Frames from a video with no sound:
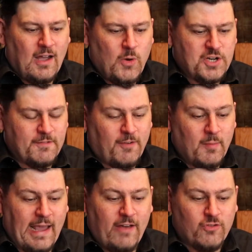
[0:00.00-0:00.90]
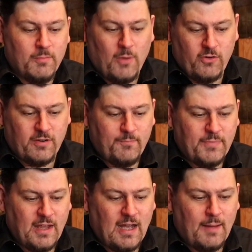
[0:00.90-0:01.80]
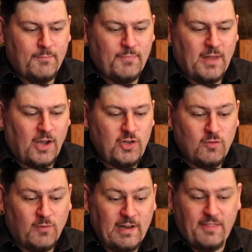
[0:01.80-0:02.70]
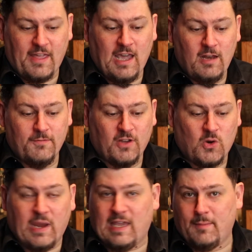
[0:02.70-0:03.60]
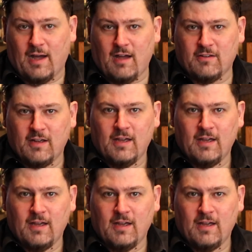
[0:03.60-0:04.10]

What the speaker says: Question from Andrew Moat: are you really the head of the kwik-e-mart?